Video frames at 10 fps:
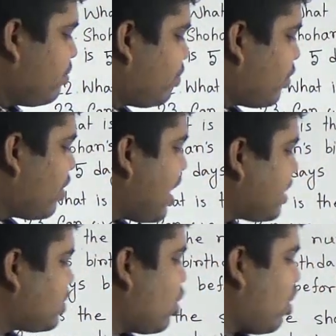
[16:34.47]

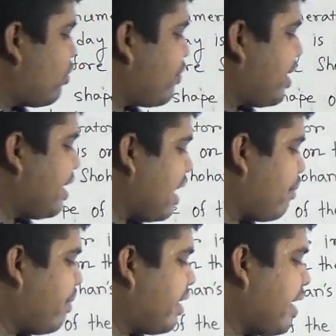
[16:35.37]
product of a
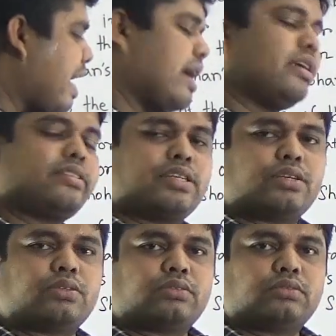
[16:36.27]
number and
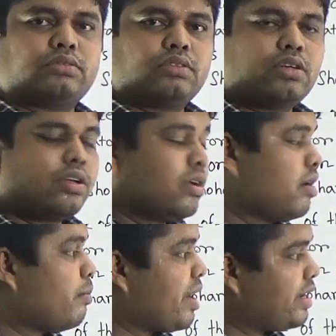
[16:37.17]
0?
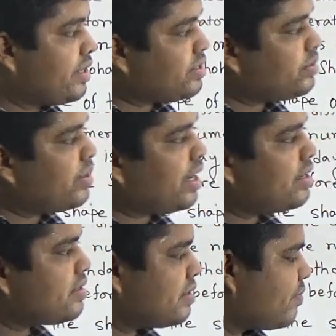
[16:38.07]
My dear students,